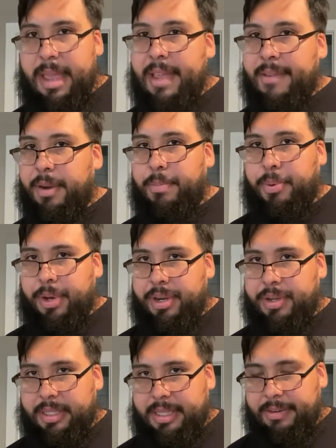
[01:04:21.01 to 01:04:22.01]
Every printer
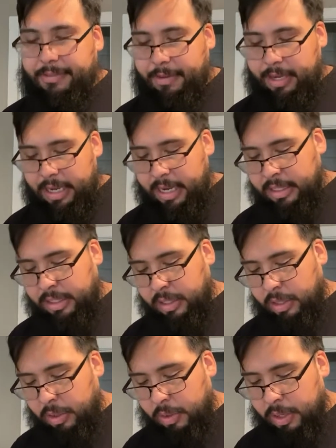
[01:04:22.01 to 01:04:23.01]
is different, and
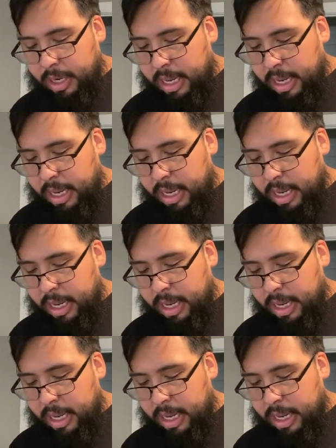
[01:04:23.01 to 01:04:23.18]
so